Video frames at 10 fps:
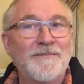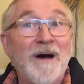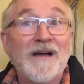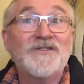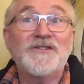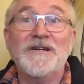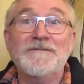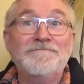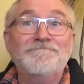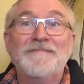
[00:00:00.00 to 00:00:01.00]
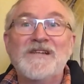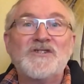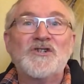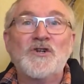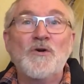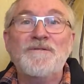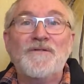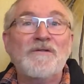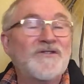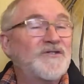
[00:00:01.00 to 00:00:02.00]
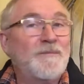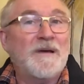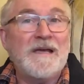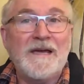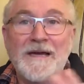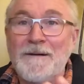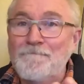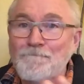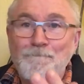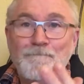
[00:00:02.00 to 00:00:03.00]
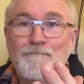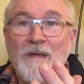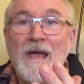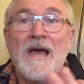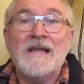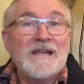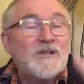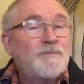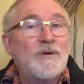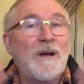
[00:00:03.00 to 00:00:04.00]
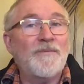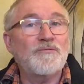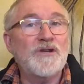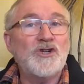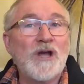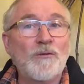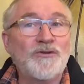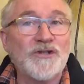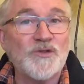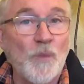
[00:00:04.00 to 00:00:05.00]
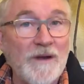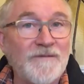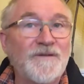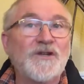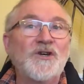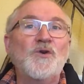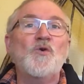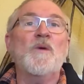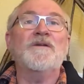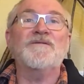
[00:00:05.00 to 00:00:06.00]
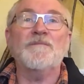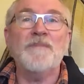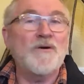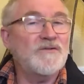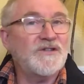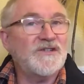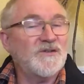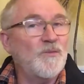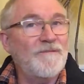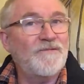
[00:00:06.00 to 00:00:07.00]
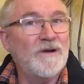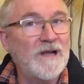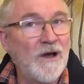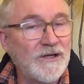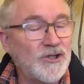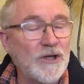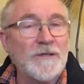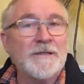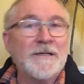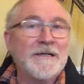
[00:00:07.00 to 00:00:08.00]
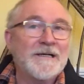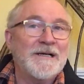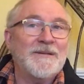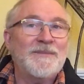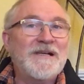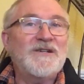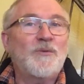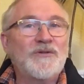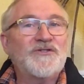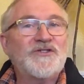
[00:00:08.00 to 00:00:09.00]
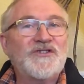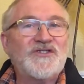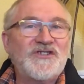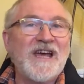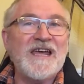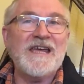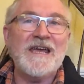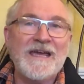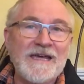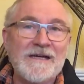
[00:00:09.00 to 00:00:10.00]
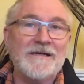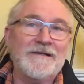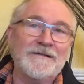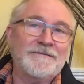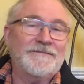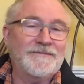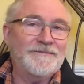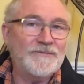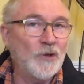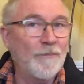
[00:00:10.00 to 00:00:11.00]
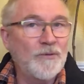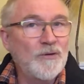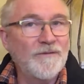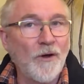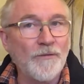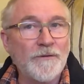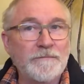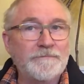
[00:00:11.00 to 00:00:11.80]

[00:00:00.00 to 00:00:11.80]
Master, it's good for us to be here. Let us put up 3 shelters, one for you, one for Moses and one for Elijah. Peter wants to stay here, not move on.